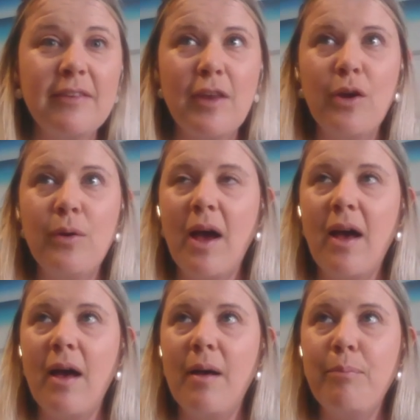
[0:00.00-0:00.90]
So
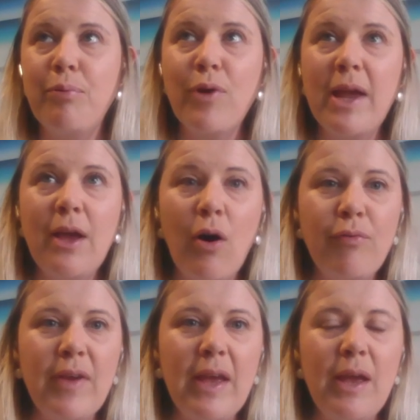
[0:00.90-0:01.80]

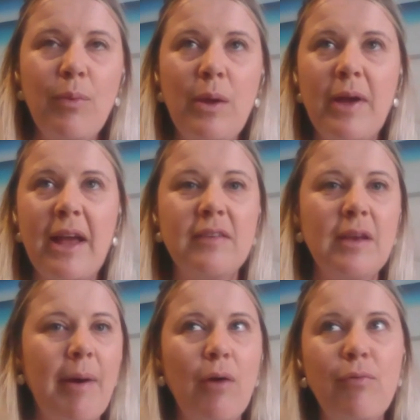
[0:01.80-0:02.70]
pre-coffee, we were
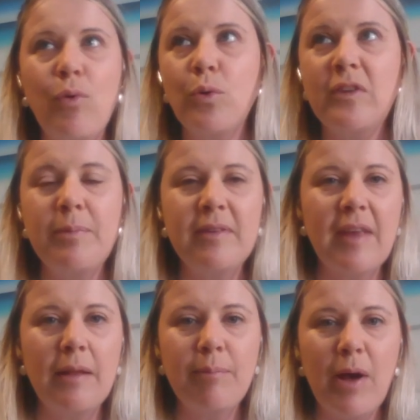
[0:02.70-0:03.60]
getting about a
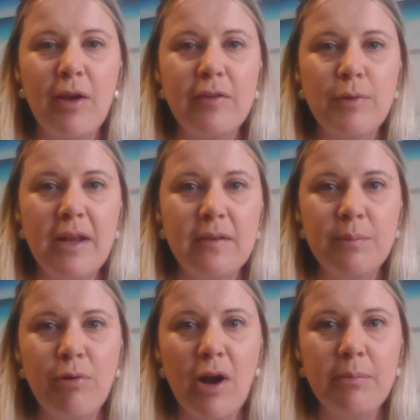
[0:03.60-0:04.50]
40% pass rate
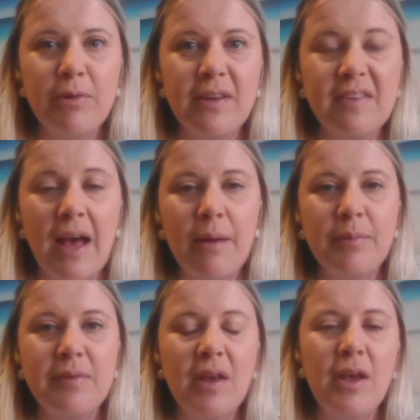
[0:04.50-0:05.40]
at primary
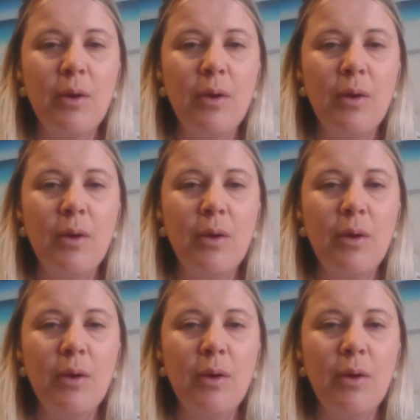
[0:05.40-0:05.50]
exams.